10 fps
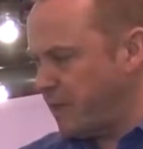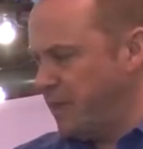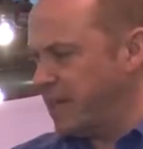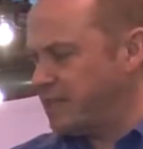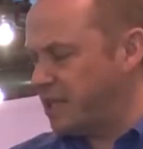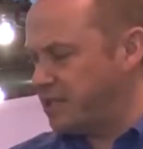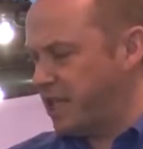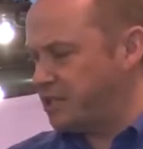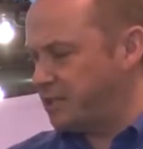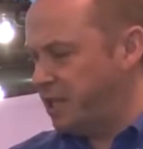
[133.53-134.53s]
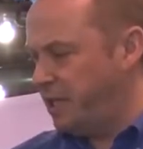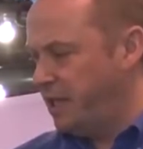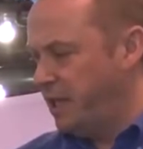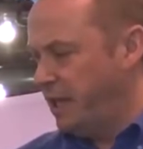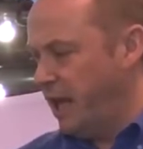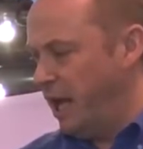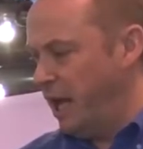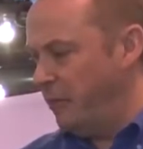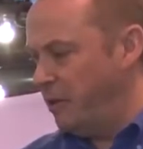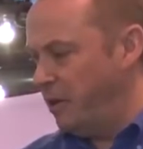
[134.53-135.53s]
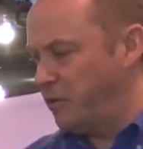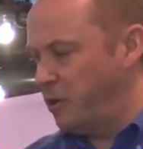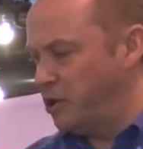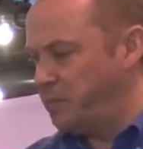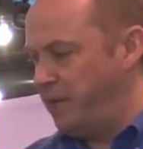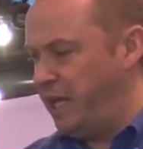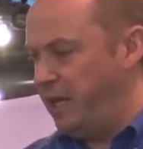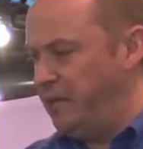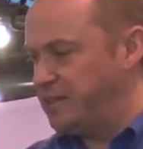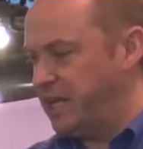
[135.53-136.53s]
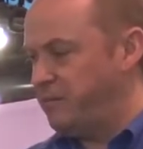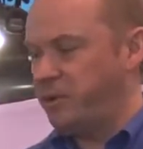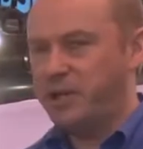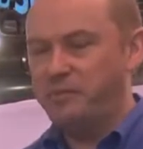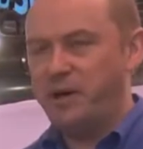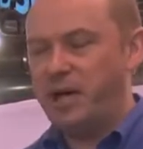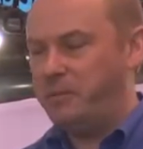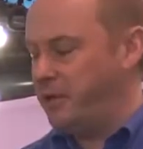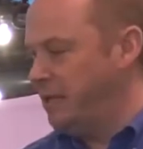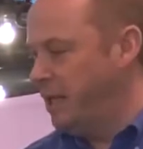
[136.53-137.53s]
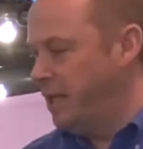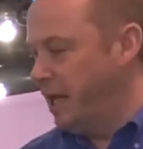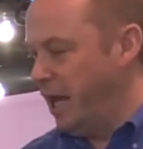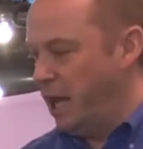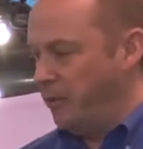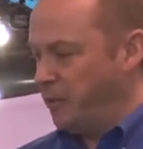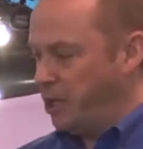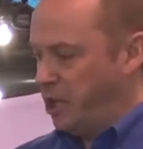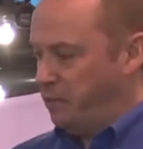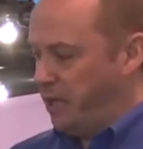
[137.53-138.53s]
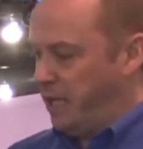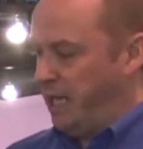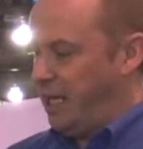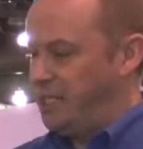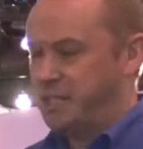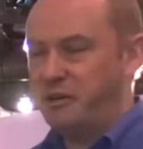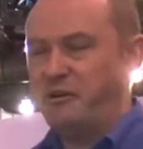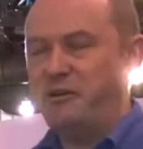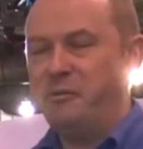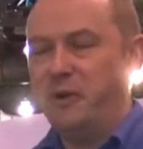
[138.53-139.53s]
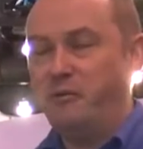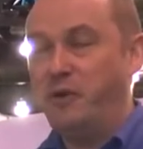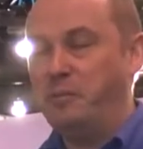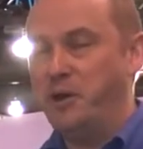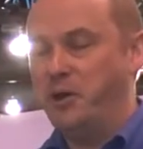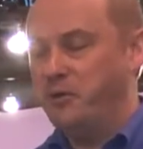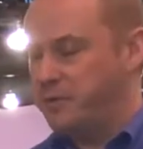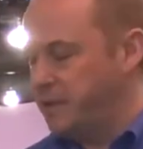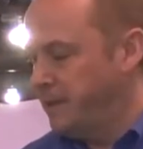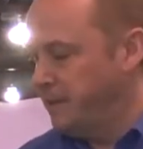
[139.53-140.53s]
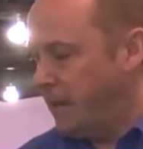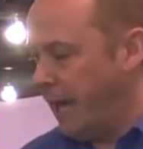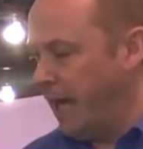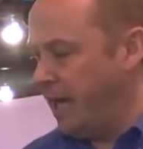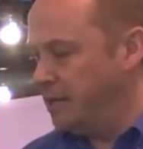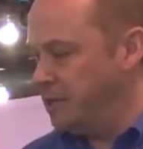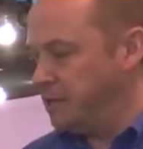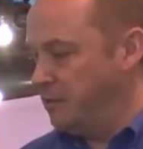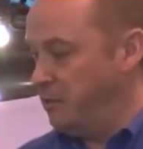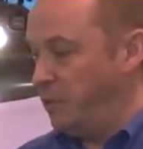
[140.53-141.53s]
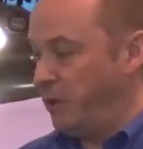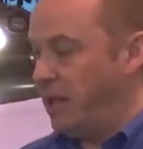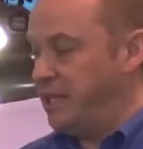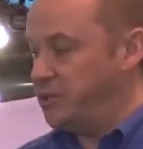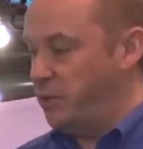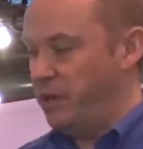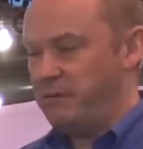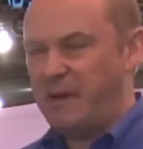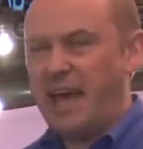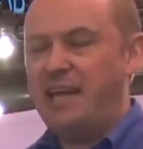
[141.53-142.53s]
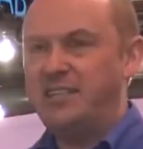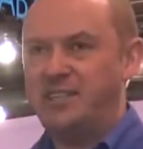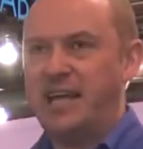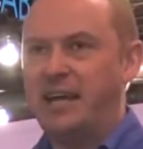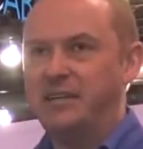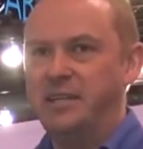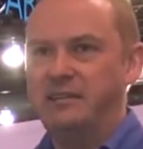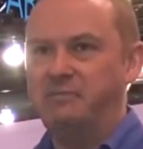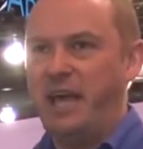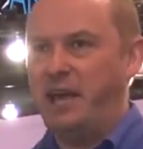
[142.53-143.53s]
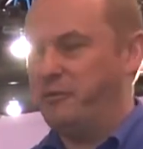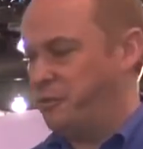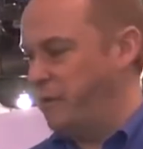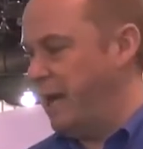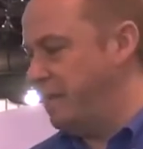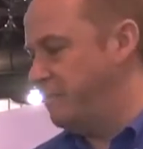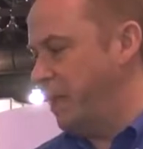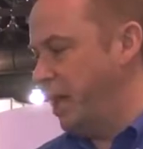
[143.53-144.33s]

That accessory, of course, being in the sample compartment, can be easily removed and replaced with any standard infrared